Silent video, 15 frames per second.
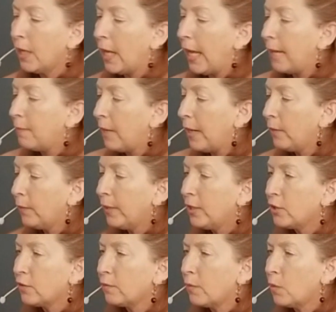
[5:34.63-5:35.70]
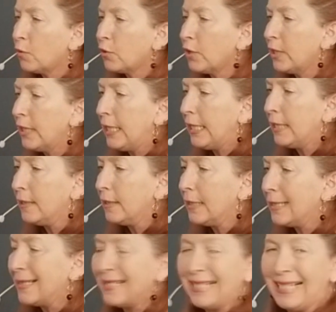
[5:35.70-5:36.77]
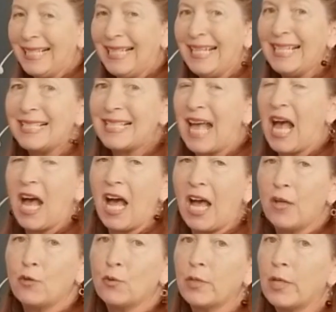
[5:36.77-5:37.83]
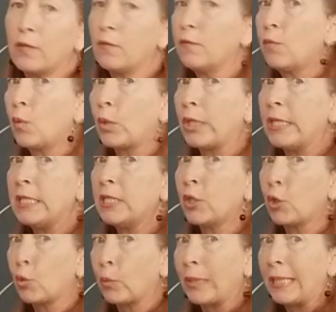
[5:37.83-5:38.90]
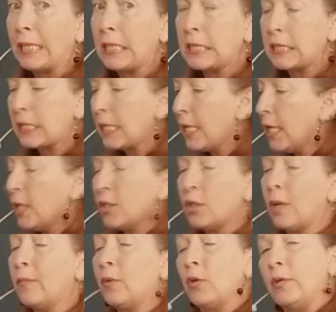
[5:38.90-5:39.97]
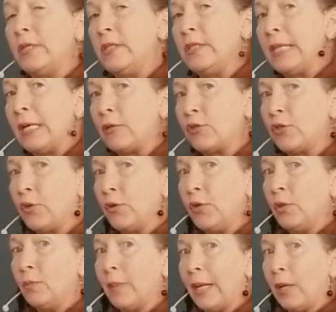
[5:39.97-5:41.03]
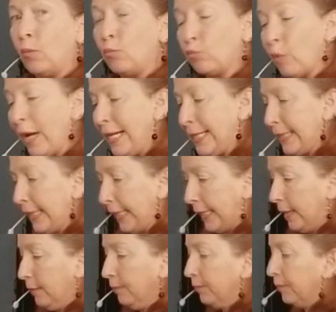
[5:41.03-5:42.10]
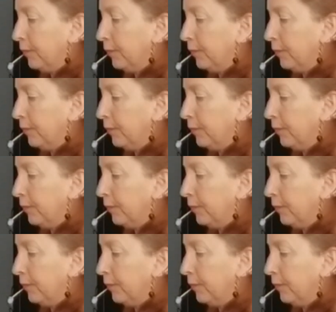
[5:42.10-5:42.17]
And my range of motion in this knee is 140 degrees. So I'm going to now show you my right knee